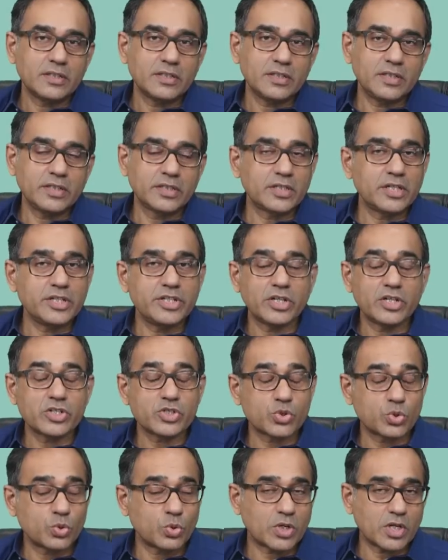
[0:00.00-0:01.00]
in the years
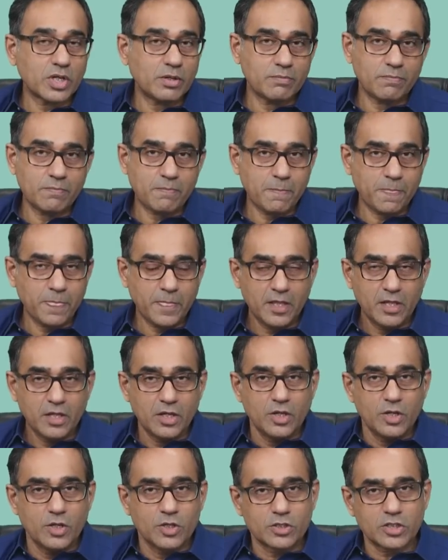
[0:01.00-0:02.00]
to come.
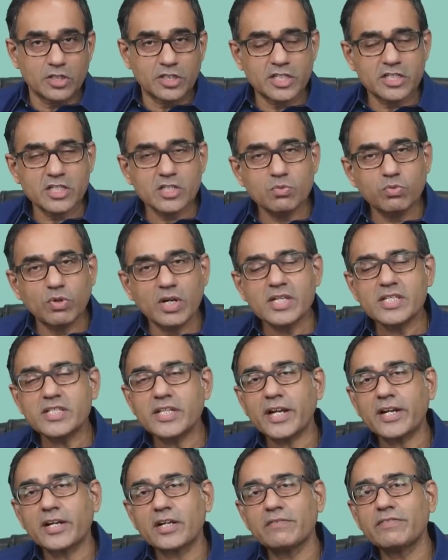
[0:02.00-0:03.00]
So this is one
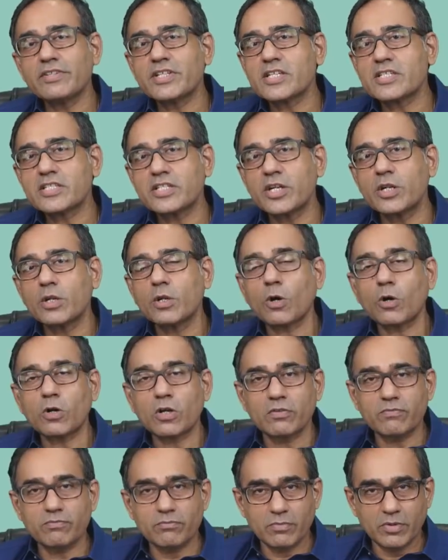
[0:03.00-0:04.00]
sector which has seen a lot
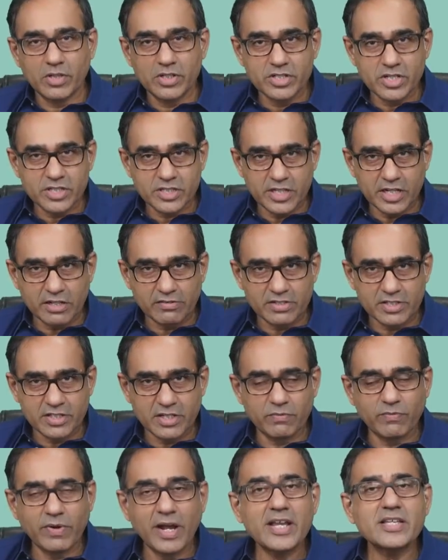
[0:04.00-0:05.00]
of mergers and acquisitions.
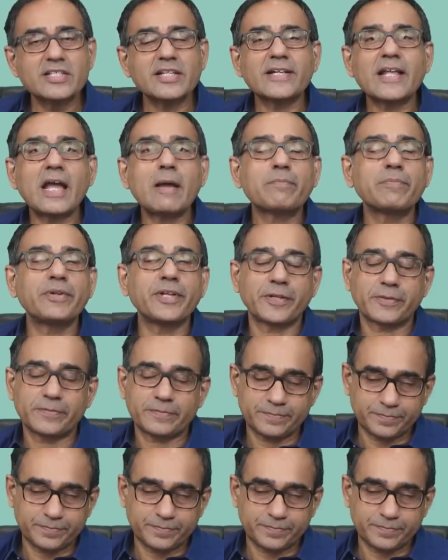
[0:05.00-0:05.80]
Why is that happening?